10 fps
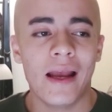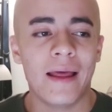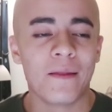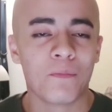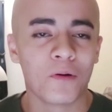
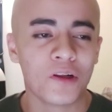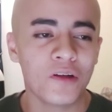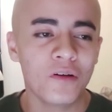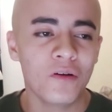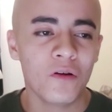And the
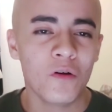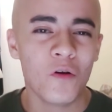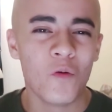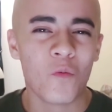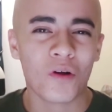person
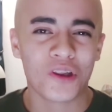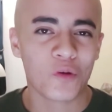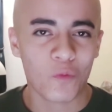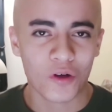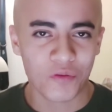who wants
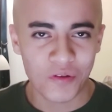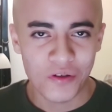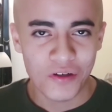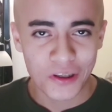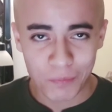the worst for
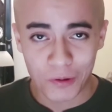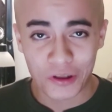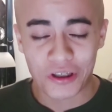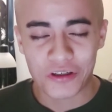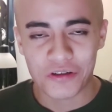you is the
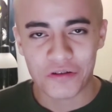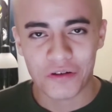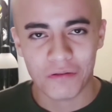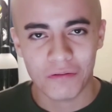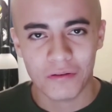person you do
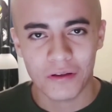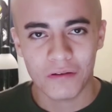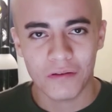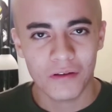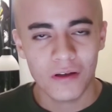
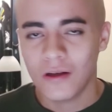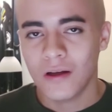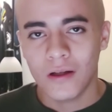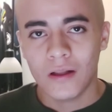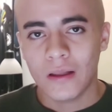know.
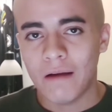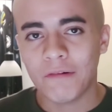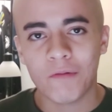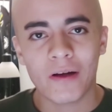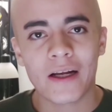
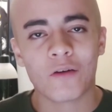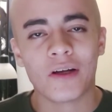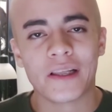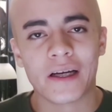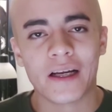Life's fucking
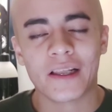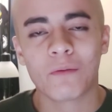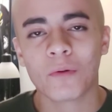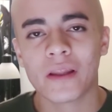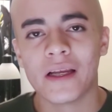crazy, guys.
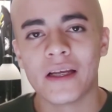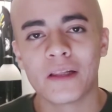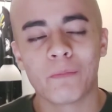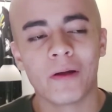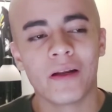It really
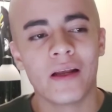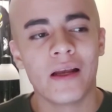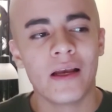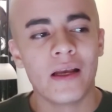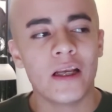is, but
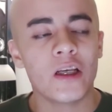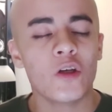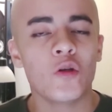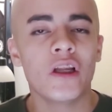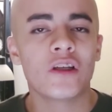
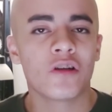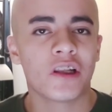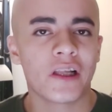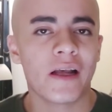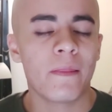you need to
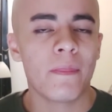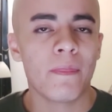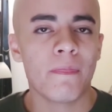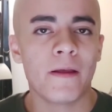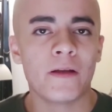understand
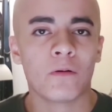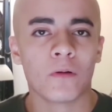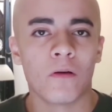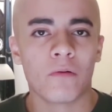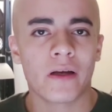that you're
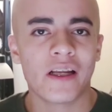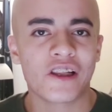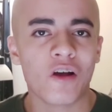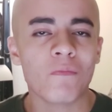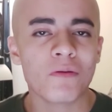alone, okay?
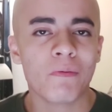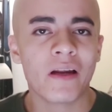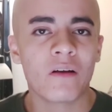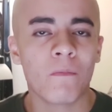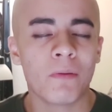Stop
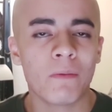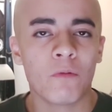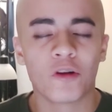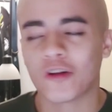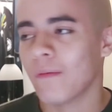depending on
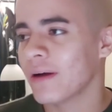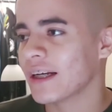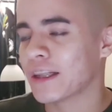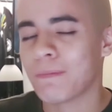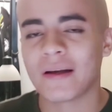people. Stop
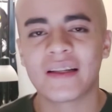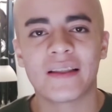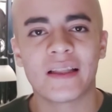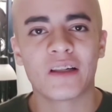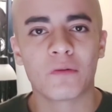
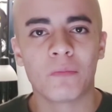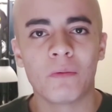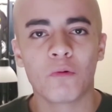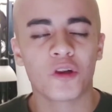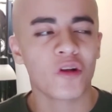expecting things from
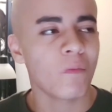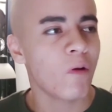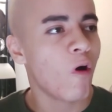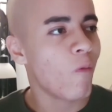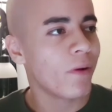people.
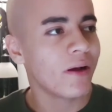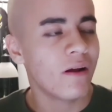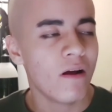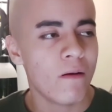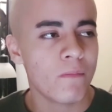Stop
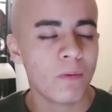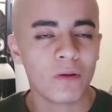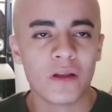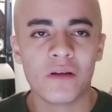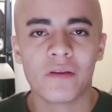hoping
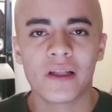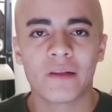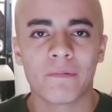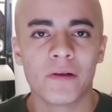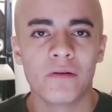people to do
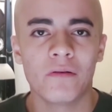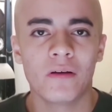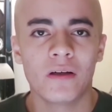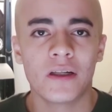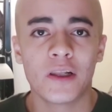things for you.
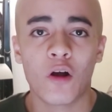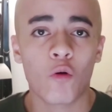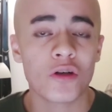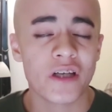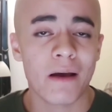It's
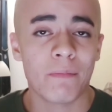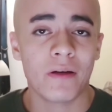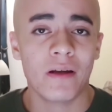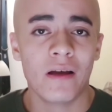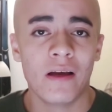not going to
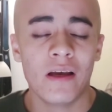happen.